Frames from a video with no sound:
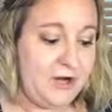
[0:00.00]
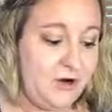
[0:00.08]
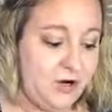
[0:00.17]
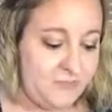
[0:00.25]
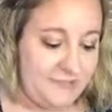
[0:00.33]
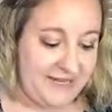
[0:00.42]

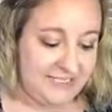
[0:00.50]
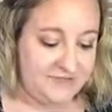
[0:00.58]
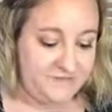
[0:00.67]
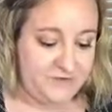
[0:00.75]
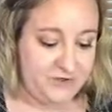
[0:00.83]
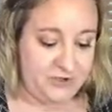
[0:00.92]
card base
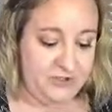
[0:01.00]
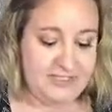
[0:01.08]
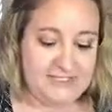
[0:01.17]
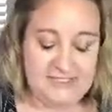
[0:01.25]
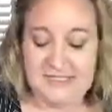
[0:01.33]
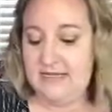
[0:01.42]

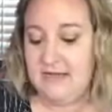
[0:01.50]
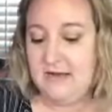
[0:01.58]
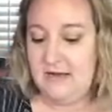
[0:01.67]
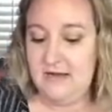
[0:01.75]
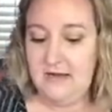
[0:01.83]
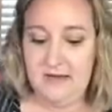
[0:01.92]
first.
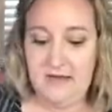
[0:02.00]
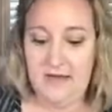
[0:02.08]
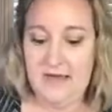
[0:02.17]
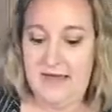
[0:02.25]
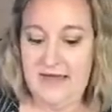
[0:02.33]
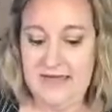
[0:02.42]

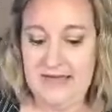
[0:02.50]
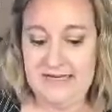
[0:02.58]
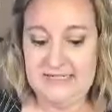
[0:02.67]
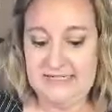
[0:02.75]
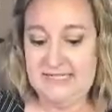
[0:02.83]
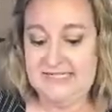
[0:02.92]
And
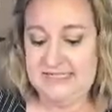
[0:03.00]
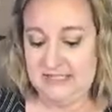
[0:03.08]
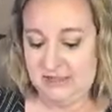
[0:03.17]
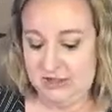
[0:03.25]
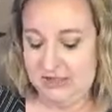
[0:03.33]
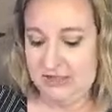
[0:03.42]
this
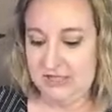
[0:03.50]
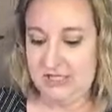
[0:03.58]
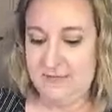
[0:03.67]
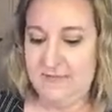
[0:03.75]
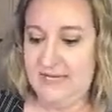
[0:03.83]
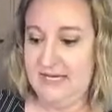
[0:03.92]
is just
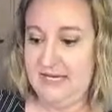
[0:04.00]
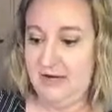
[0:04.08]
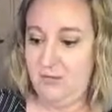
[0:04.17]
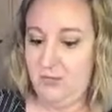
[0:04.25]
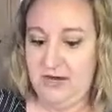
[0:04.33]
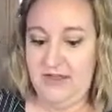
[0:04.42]
gonna be
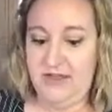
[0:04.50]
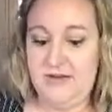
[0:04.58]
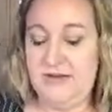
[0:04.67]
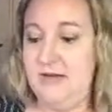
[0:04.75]
with